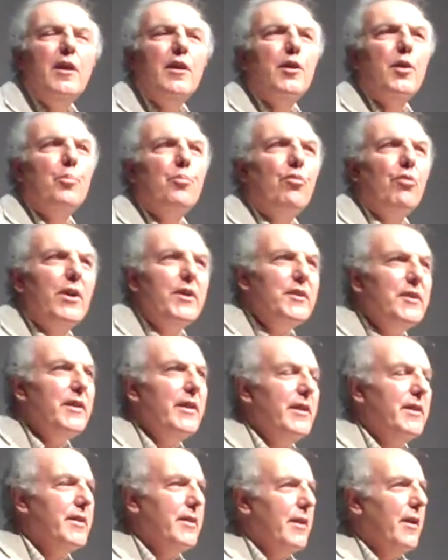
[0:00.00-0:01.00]
The
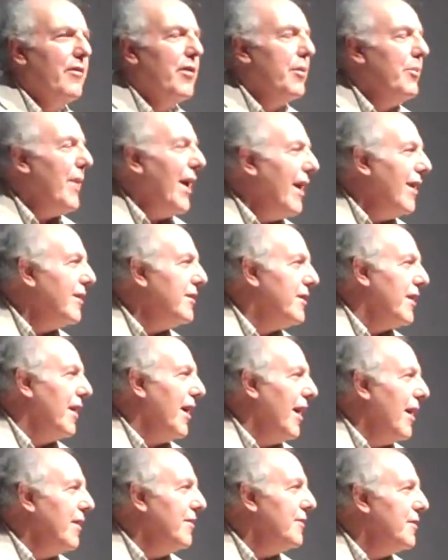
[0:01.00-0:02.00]
president of the
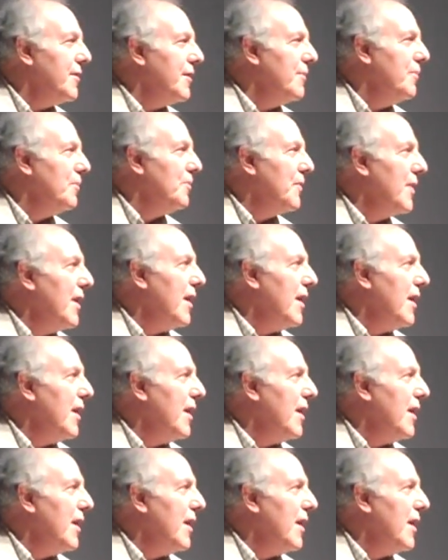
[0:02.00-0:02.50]
Maldives